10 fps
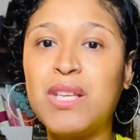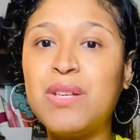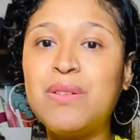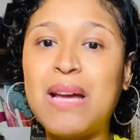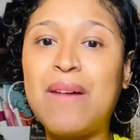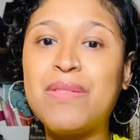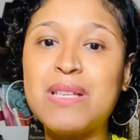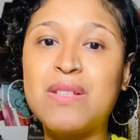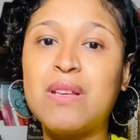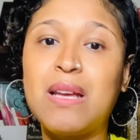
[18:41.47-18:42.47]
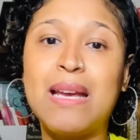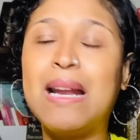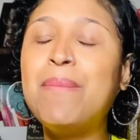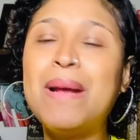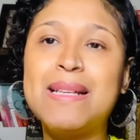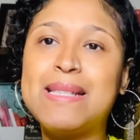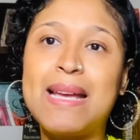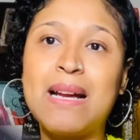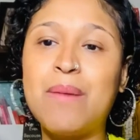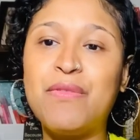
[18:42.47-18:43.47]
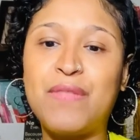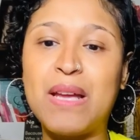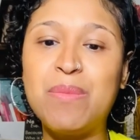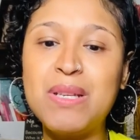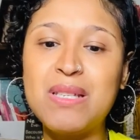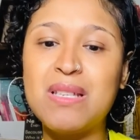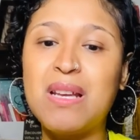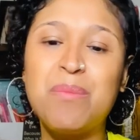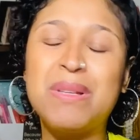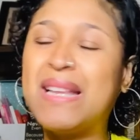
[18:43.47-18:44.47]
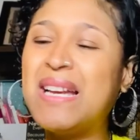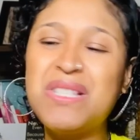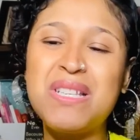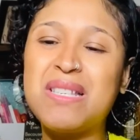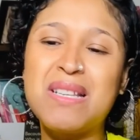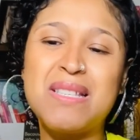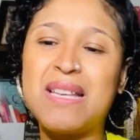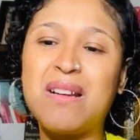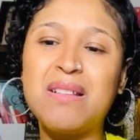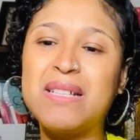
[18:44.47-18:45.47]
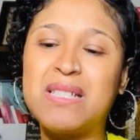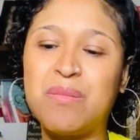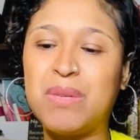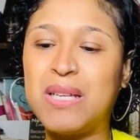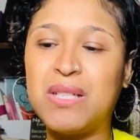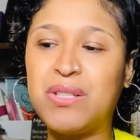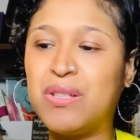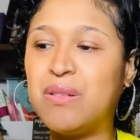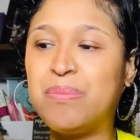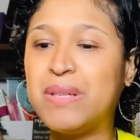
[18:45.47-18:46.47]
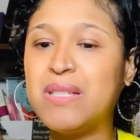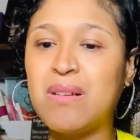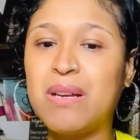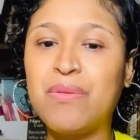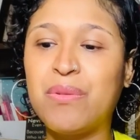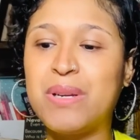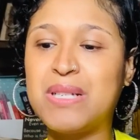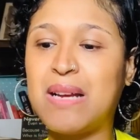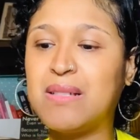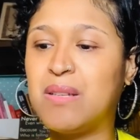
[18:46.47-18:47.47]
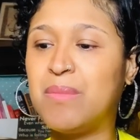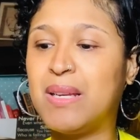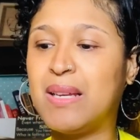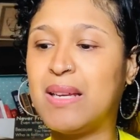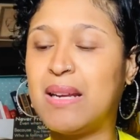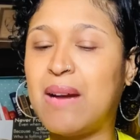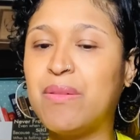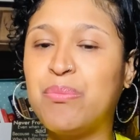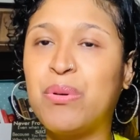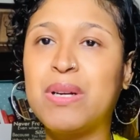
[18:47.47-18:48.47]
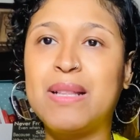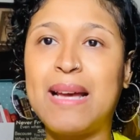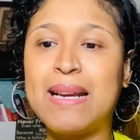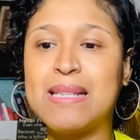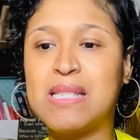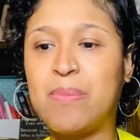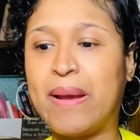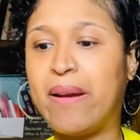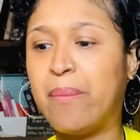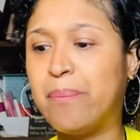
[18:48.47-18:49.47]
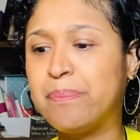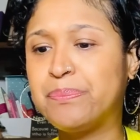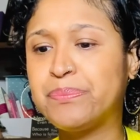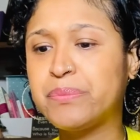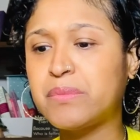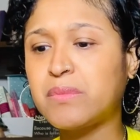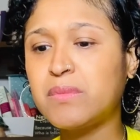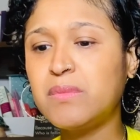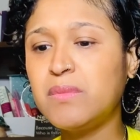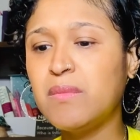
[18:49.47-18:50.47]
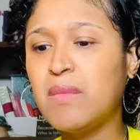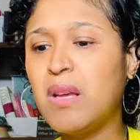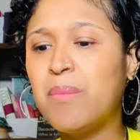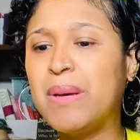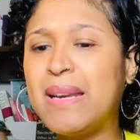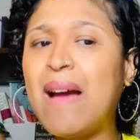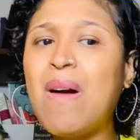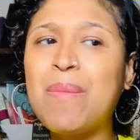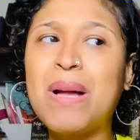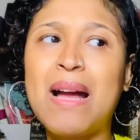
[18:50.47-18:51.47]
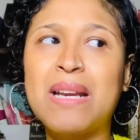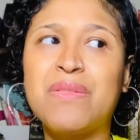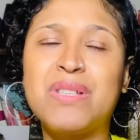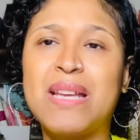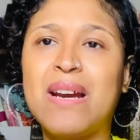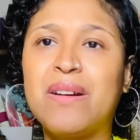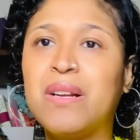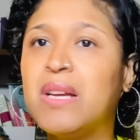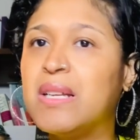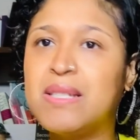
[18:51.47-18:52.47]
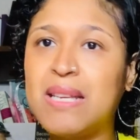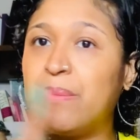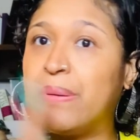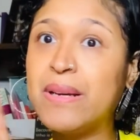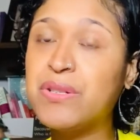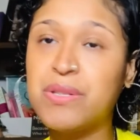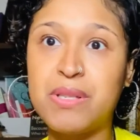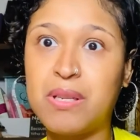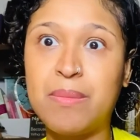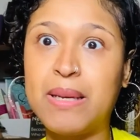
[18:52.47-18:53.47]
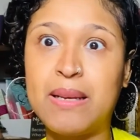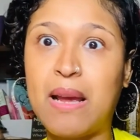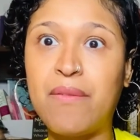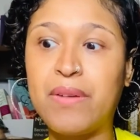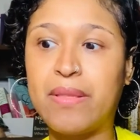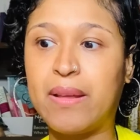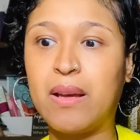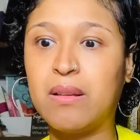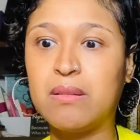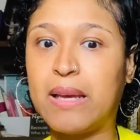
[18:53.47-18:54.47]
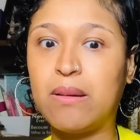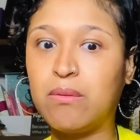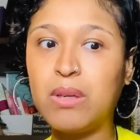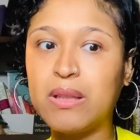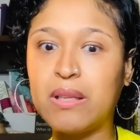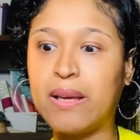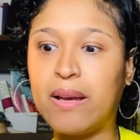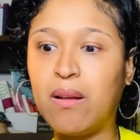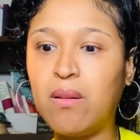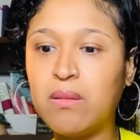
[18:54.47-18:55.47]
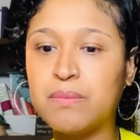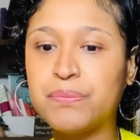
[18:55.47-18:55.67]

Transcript: You have these, and I'm not saying I'm famous, but that's just unsettling to me. And dude, please don't ever reach out to me again. I reported that as spam. But now I'm kind of scared. Sent pictures to me and everything. Like, what the hell?